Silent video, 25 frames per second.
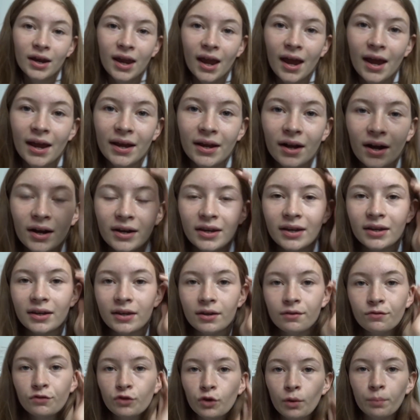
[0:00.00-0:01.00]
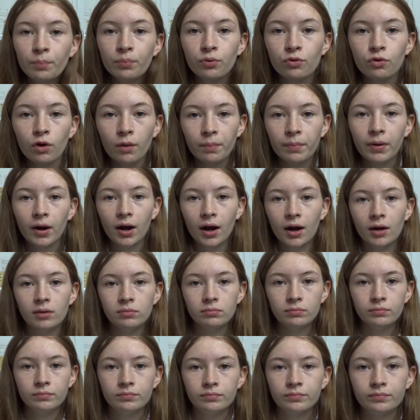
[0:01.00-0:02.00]
Okay, I can give you a proper
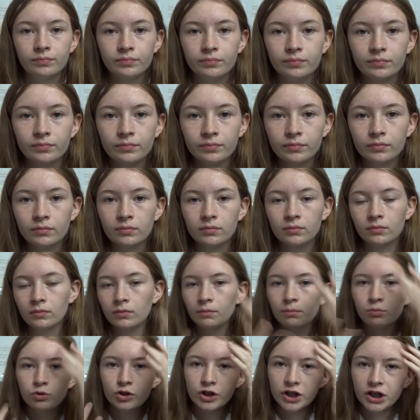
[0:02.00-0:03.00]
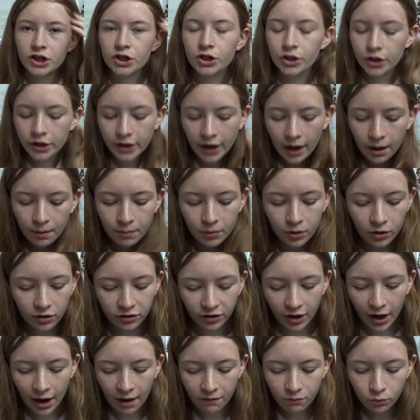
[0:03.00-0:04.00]
prediction now because
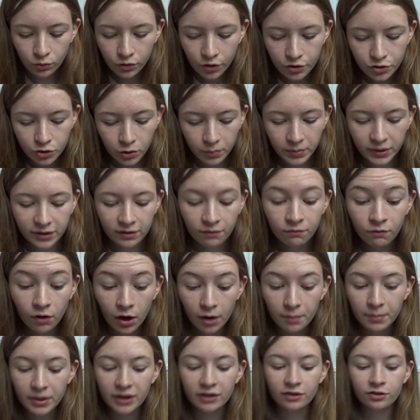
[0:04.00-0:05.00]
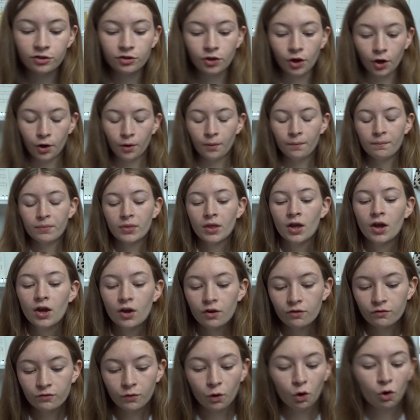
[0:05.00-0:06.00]
I have all the topics in front of me. So,
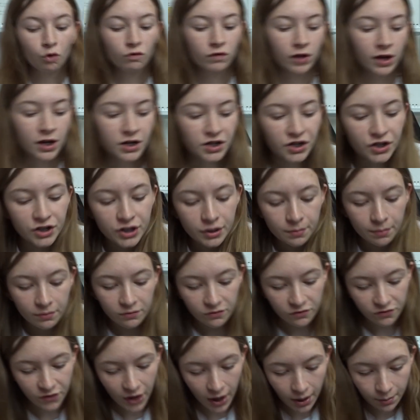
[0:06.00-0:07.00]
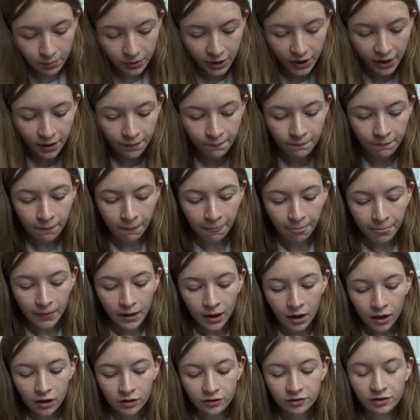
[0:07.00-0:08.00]
for relationship and family,
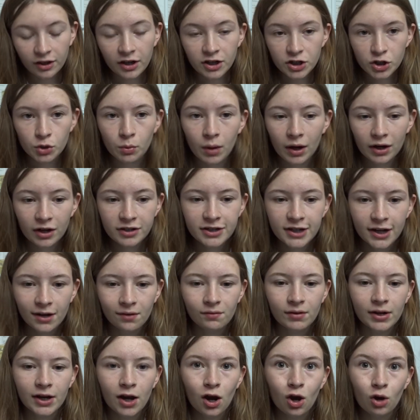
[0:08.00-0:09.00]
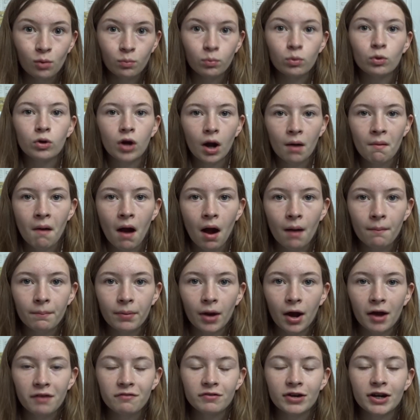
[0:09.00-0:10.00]
sexuality I really hope will come up.
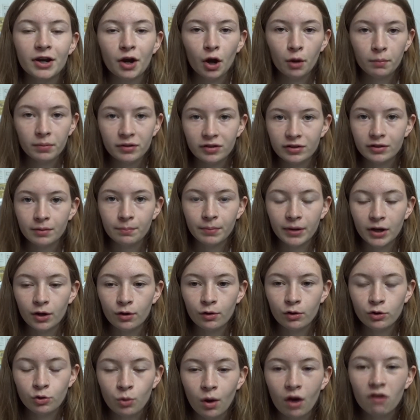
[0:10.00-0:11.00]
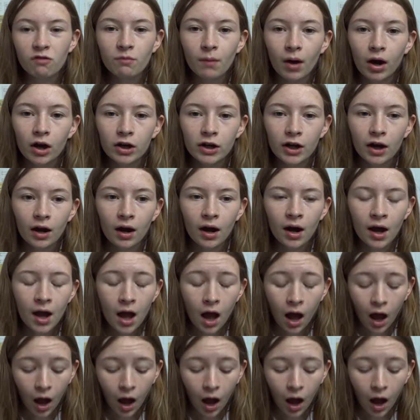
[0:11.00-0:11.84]
I really hope it's the big 12 marker.